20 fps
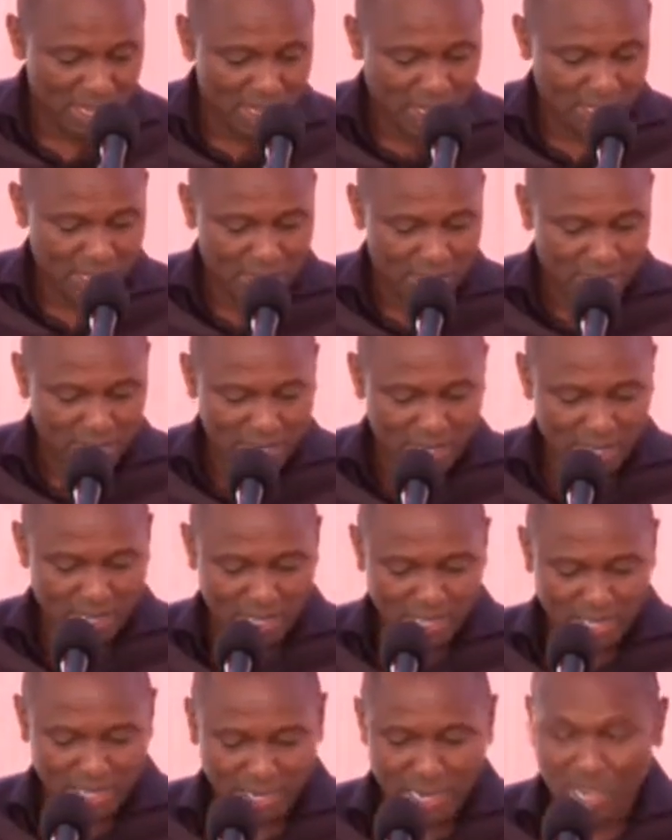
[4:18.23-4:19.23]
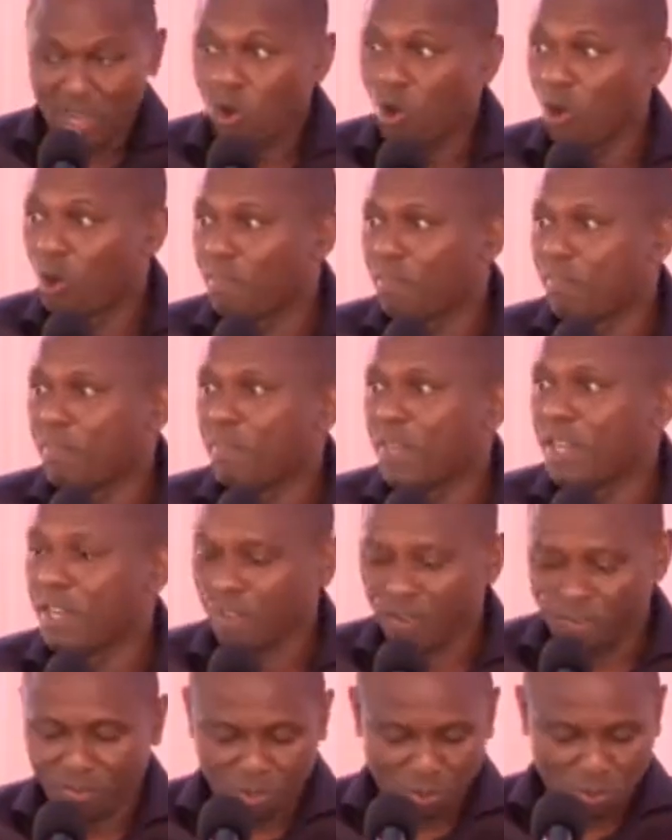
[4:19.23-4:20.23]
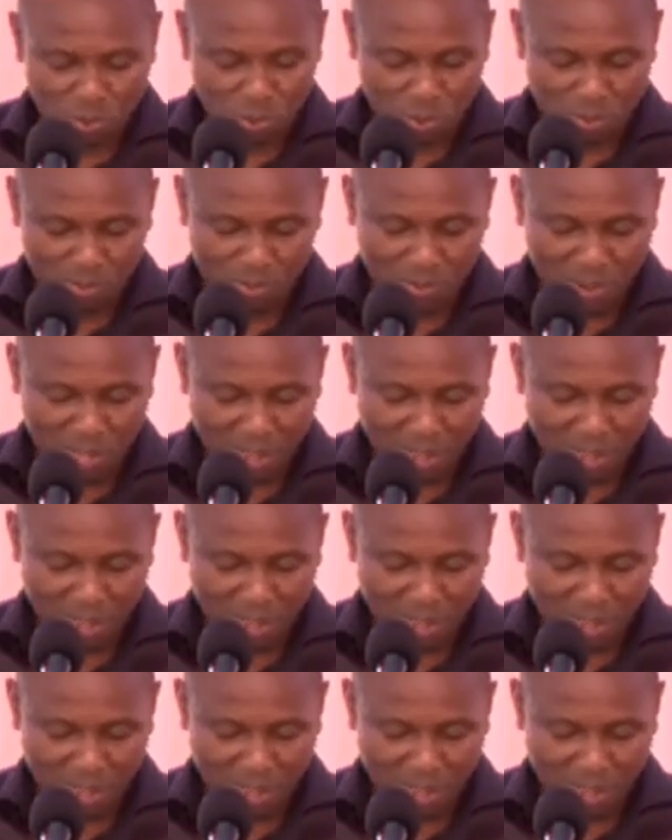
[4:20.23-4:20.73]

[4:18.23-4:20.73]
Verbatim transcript: Uh, and I hope many of you who